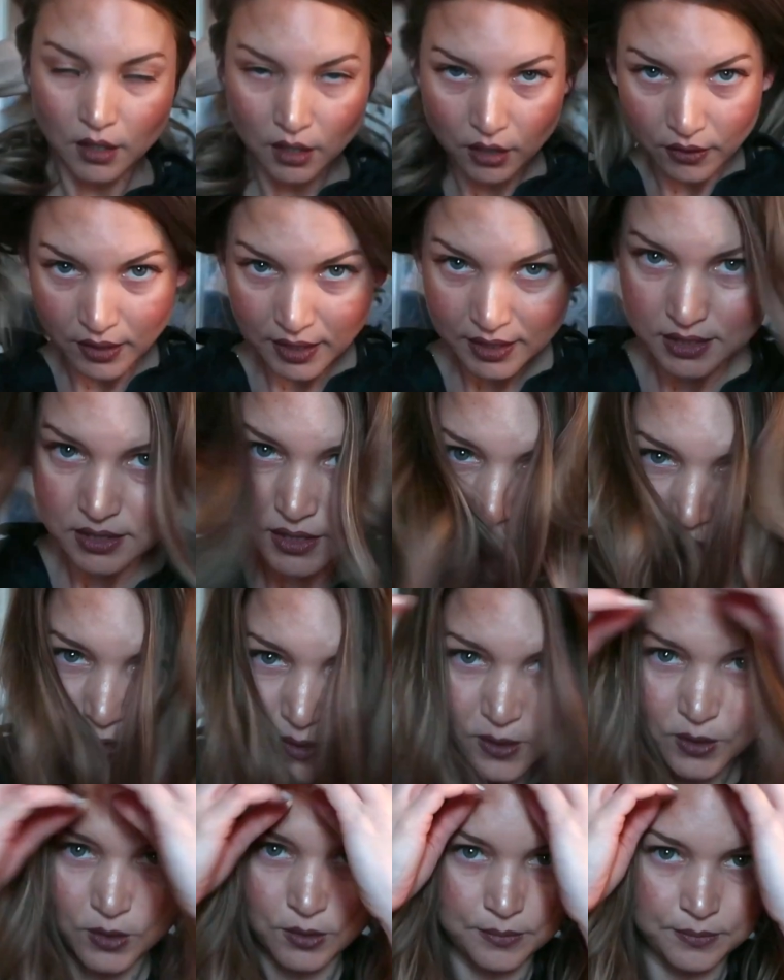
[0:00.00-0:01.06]
Alright,
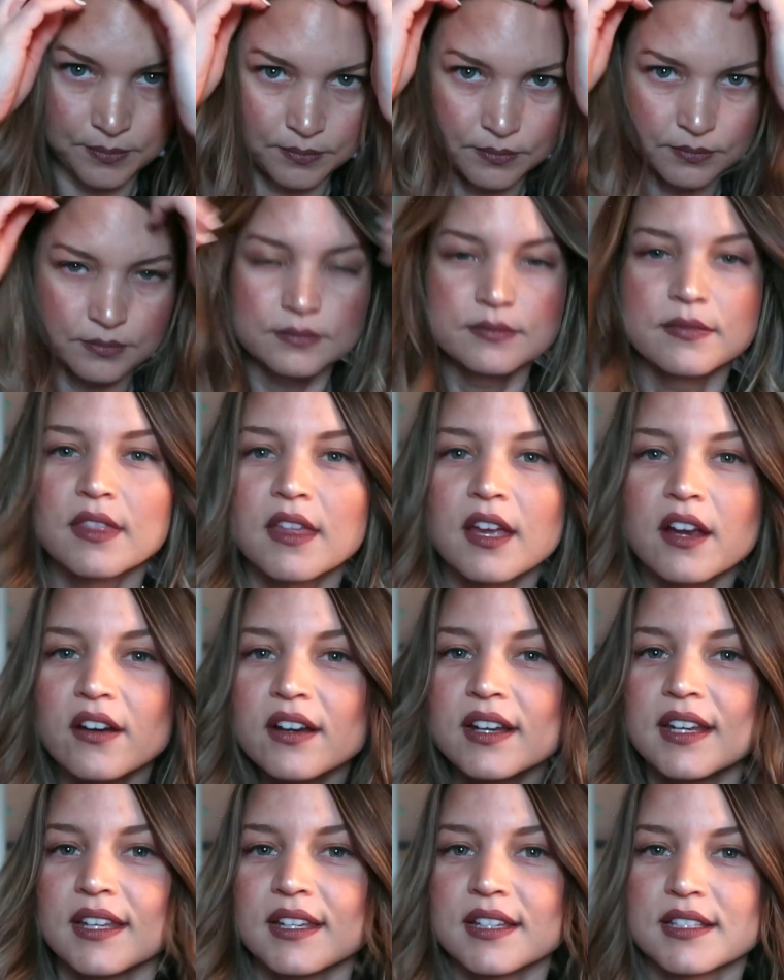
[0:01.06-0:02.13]
so there
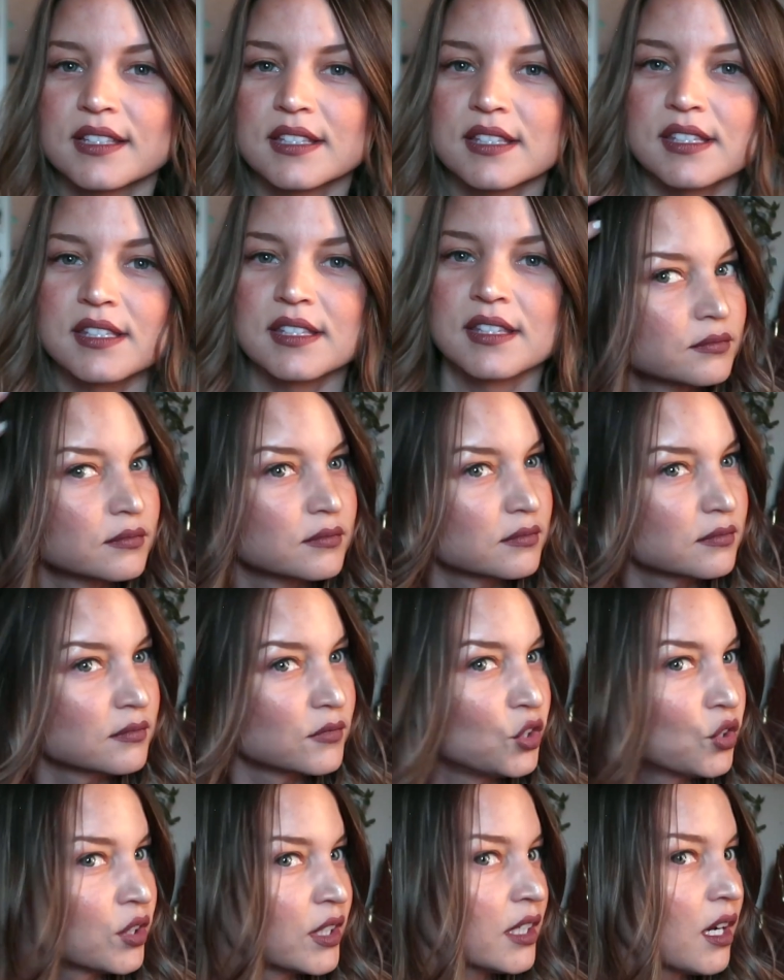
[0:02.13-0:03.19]
it is.
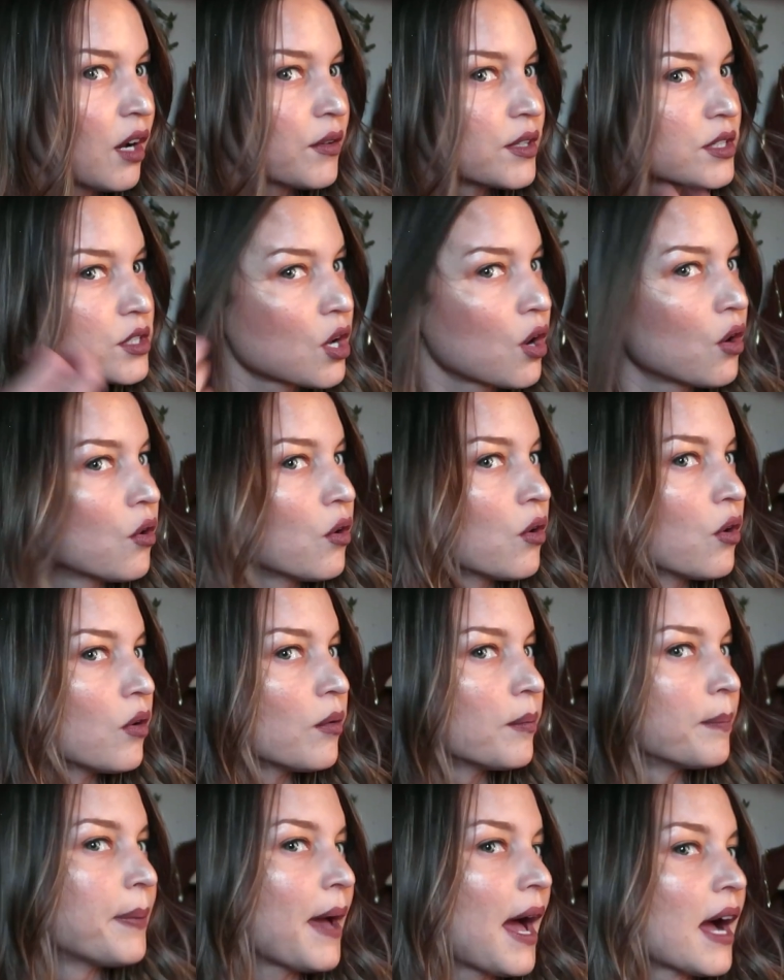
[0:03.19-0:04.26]
You can always
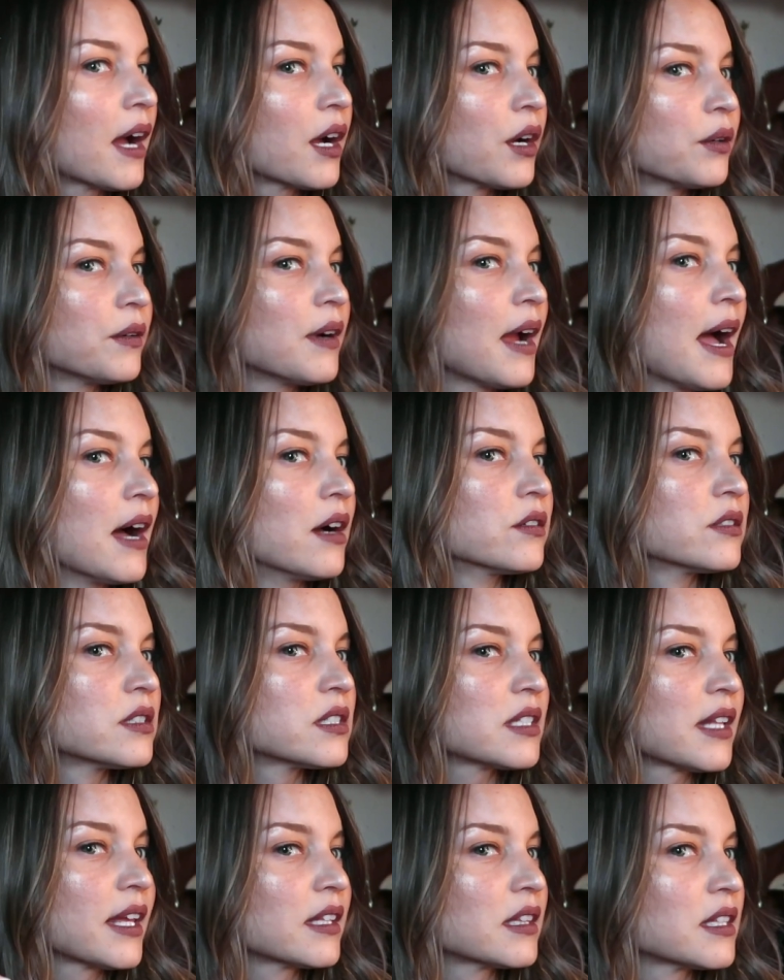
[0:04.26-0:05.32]
go back
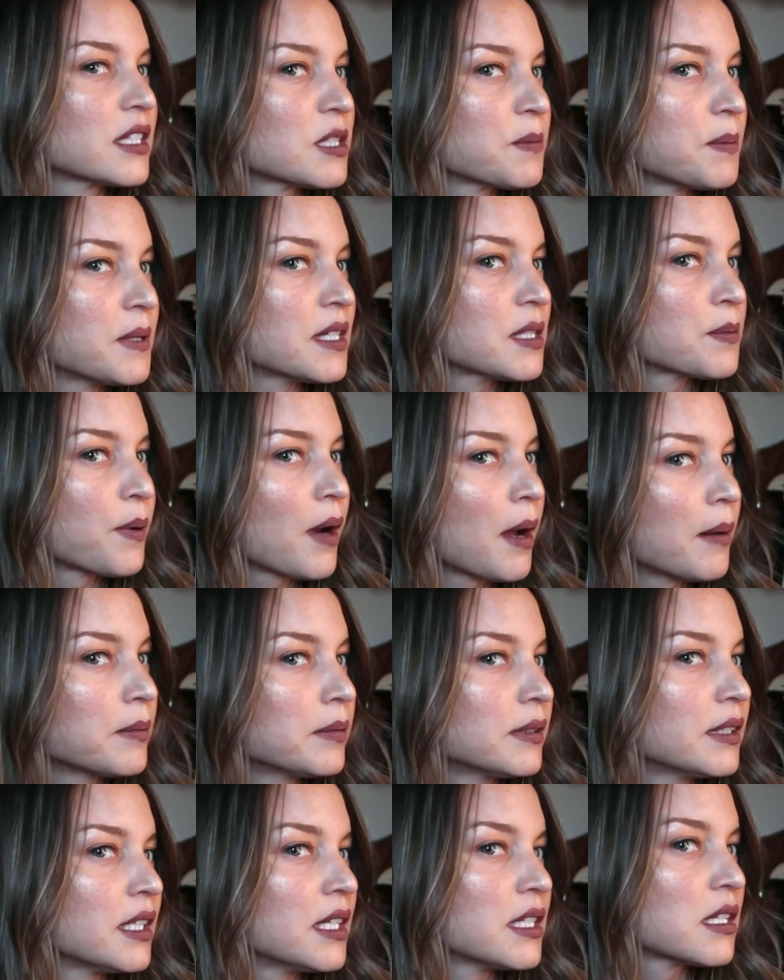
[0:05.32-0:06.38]
around, like this piece
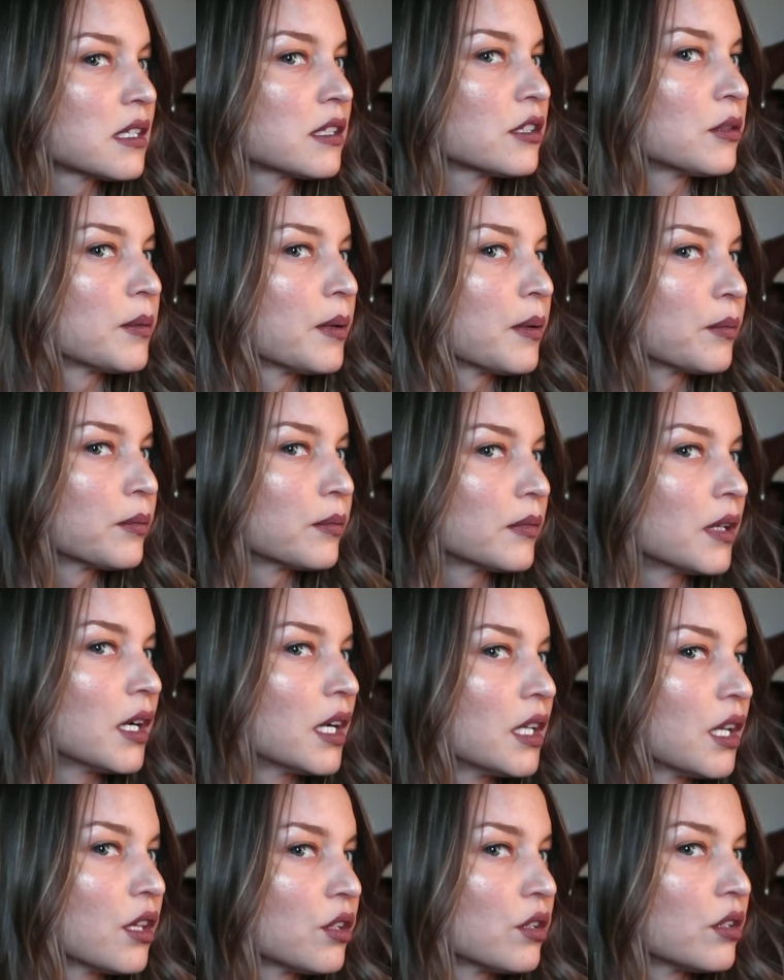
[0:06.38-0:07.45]
probably needs a little bit,
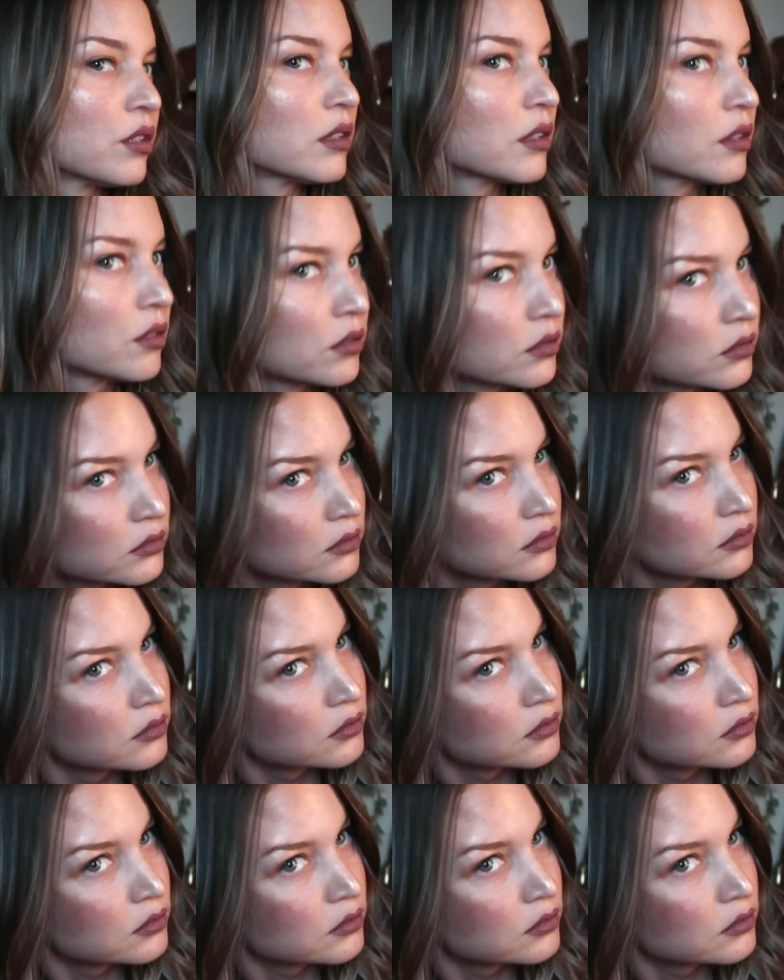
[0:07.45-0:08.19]
another little